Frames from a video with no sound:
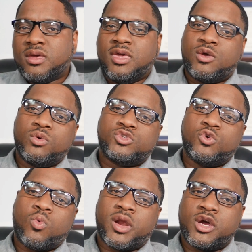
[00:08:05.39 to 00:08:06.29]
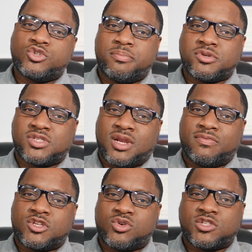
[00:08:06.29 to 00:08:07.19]
equal to 100% of
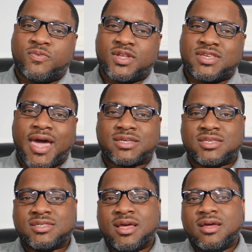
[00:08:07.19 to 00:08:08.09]
the trust fund taxes